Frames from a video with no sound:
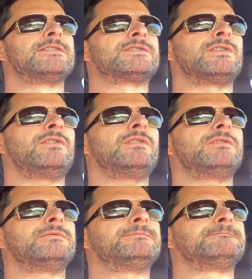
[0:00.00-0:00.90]

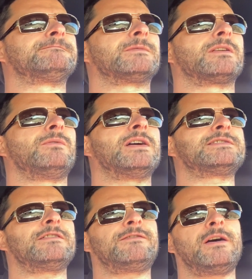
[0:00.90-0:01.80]
so
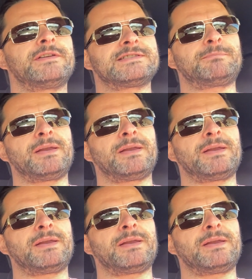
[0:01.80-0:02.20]
once they found us a